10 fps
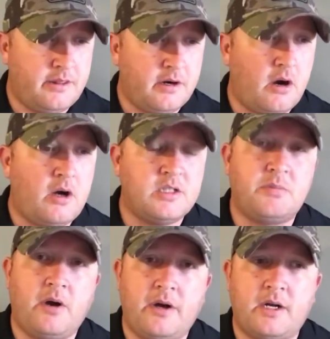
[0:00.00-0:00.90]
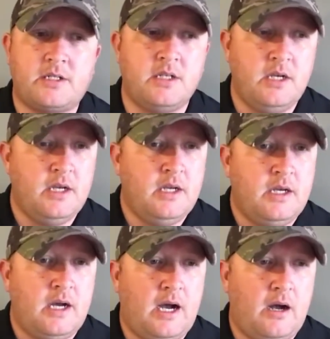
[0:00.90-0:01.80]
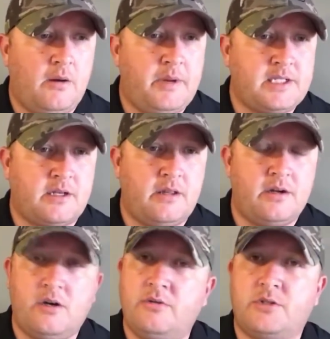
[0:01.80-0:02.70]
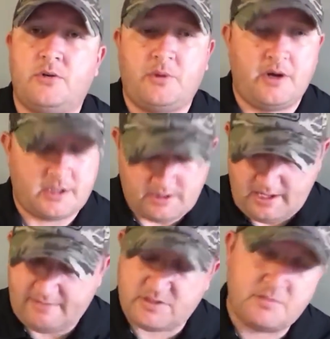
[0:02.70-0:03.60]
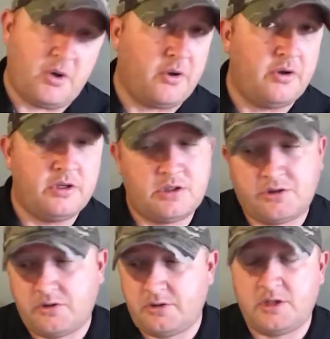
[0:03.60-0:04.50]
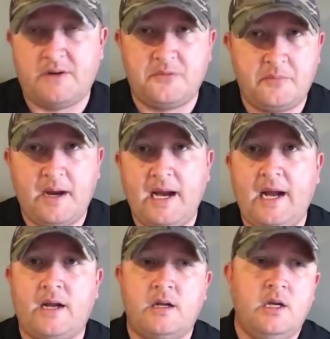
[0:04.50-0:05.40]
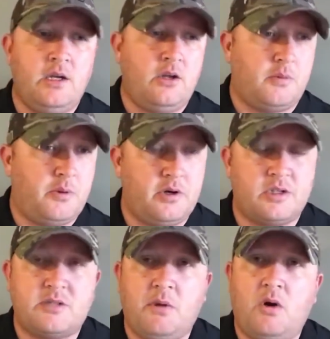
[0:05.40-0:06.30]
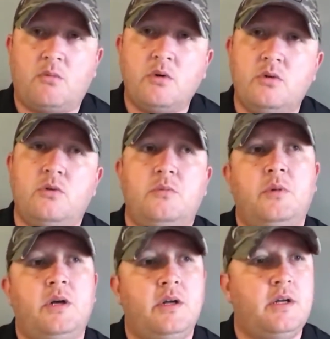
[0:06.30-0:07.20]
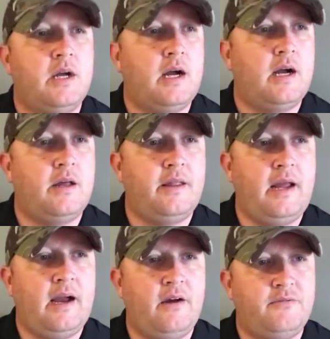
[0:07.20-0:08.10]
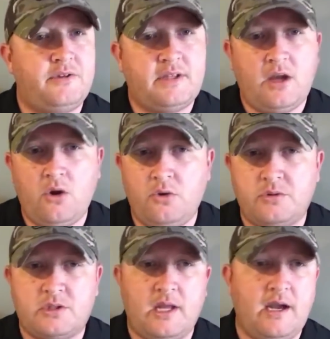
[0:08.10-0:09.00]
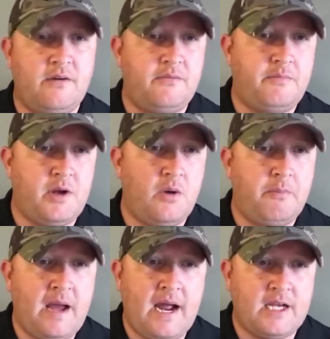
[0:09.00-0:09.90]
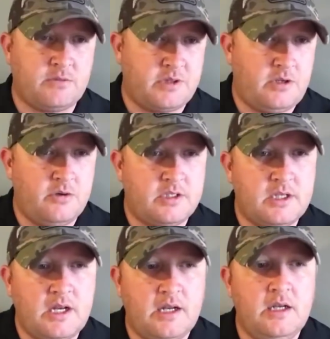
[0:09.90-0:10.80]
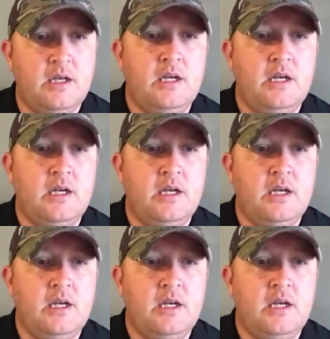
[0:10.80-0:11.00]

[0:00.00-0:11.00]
Their Oz products are basically their ozone products. So they have the small units you throw in your duffel bag, you can put in a small room. They have totes, they have bags with the units in it.